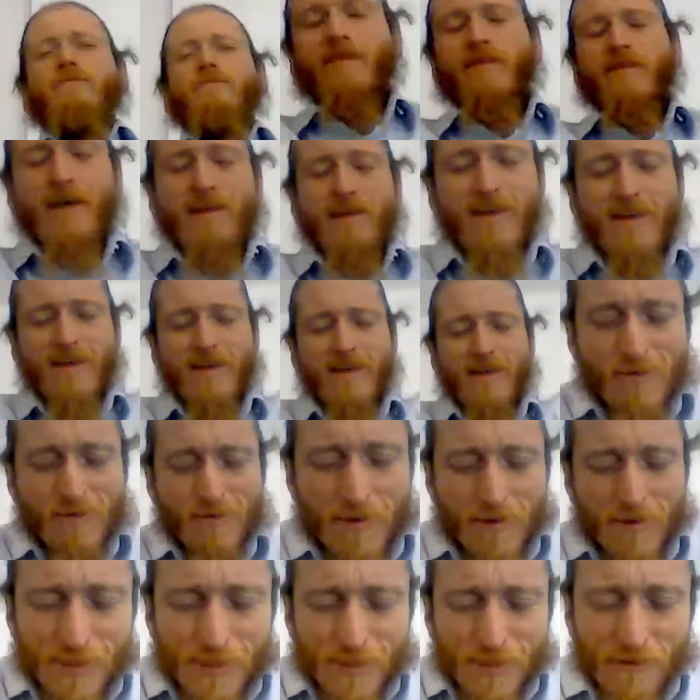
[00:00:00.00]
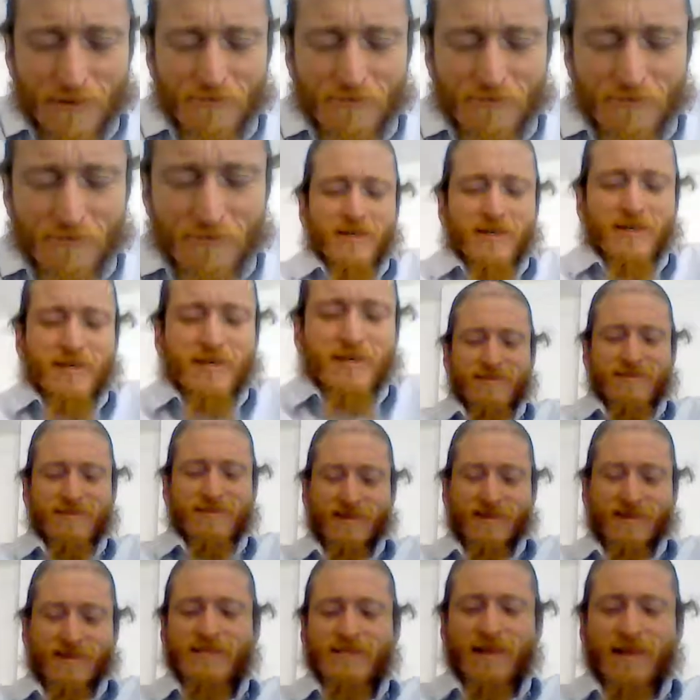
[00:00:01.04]
That reminds me of the famous
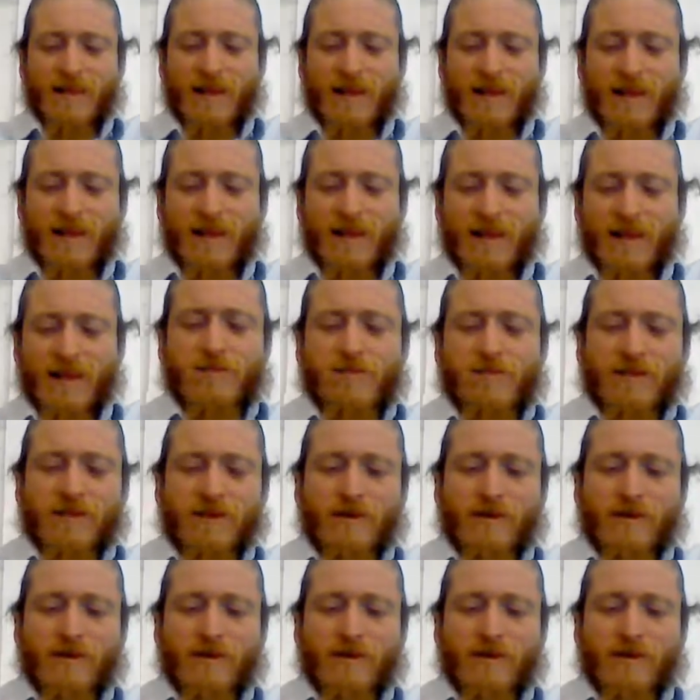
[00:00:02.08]
thing they say in life coaching,